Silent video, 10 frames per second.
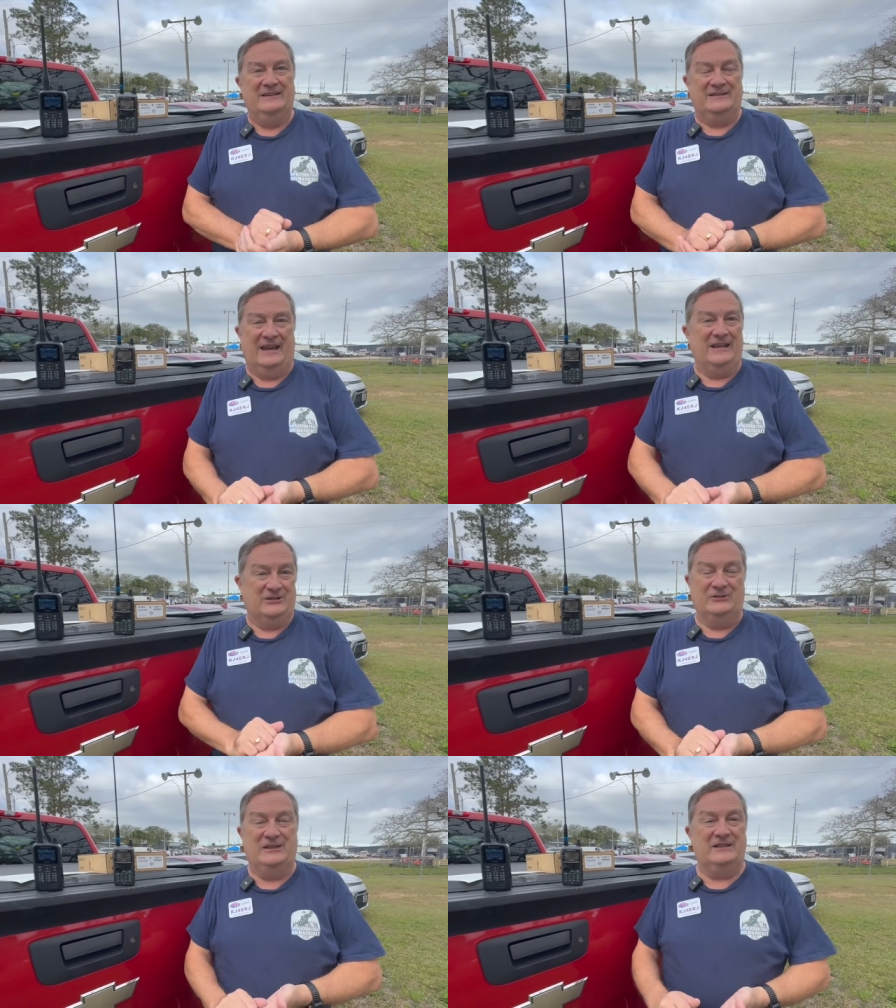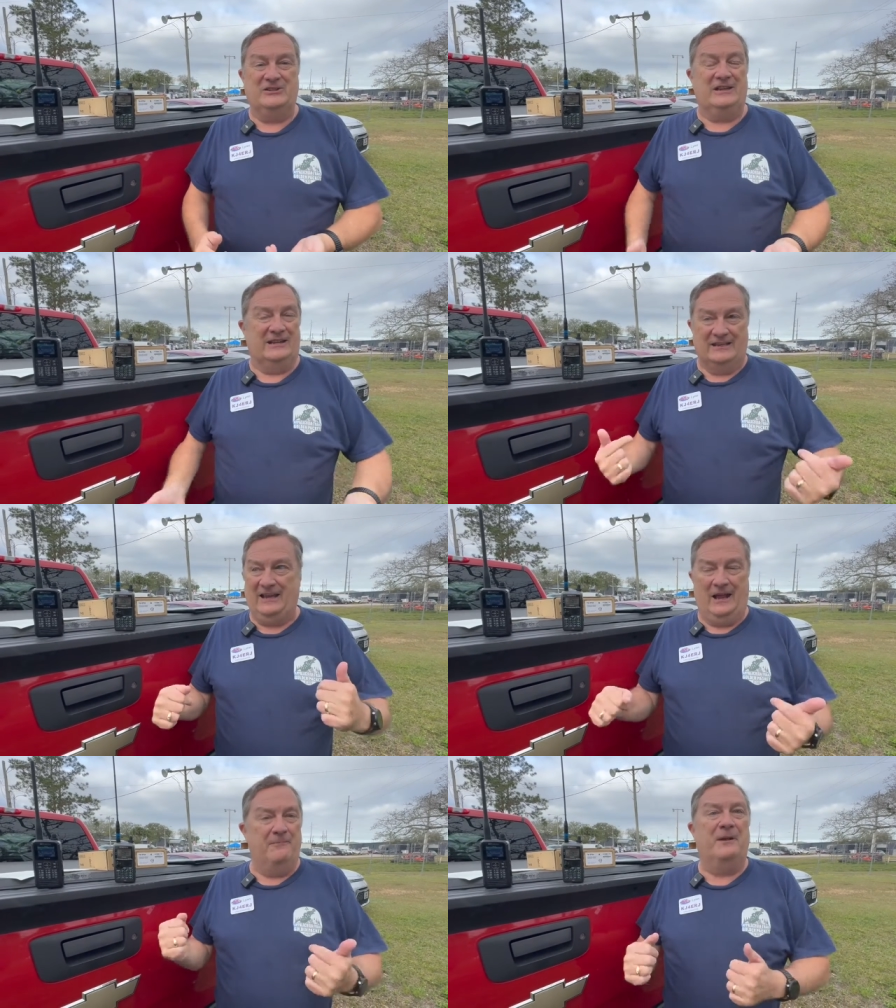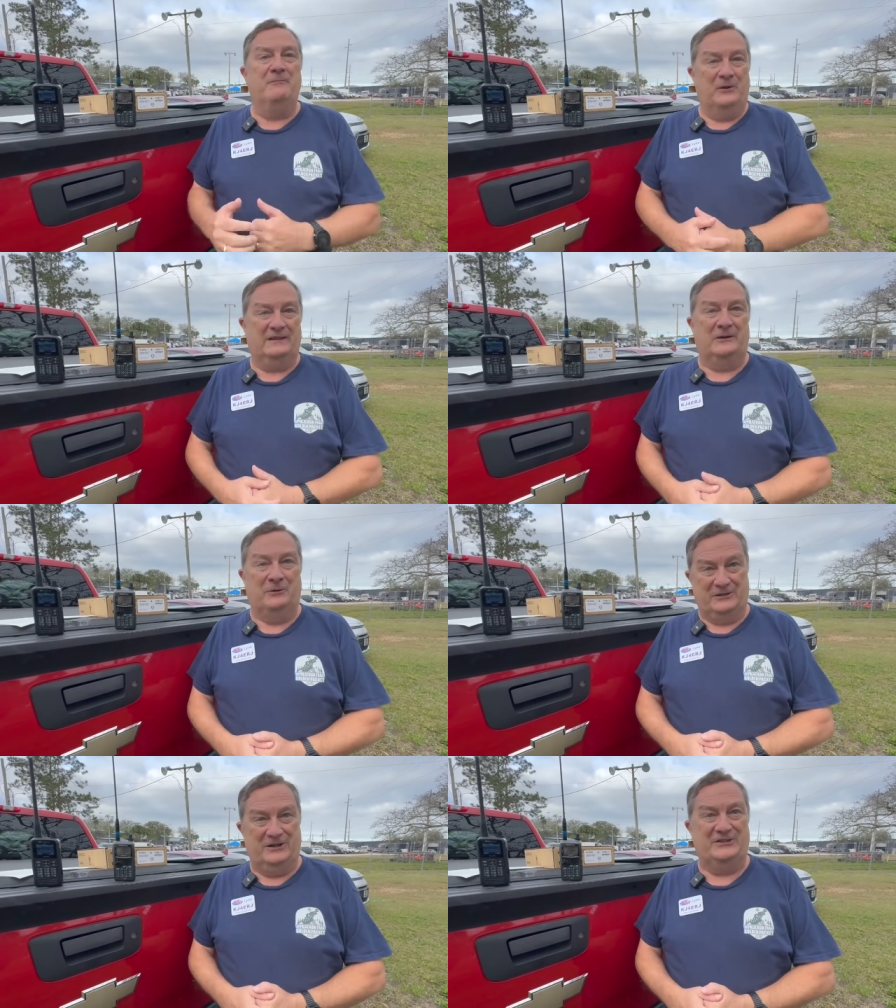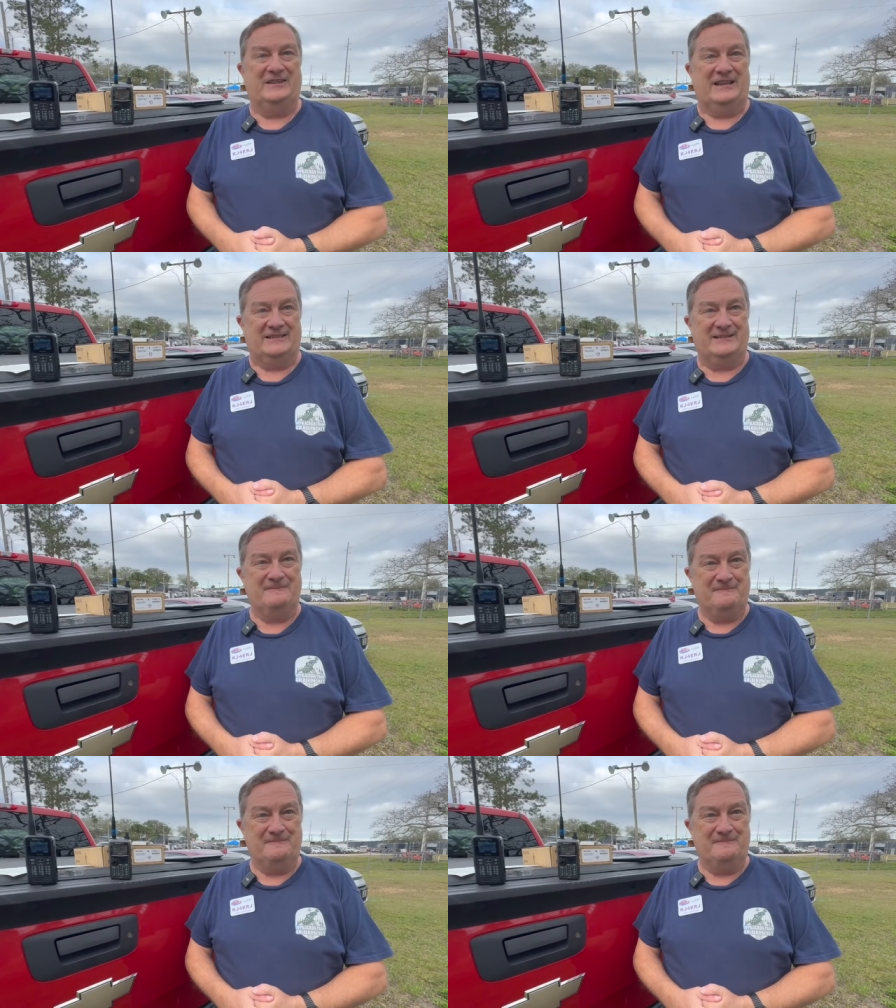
to HOTG and get, help them get their worked all states.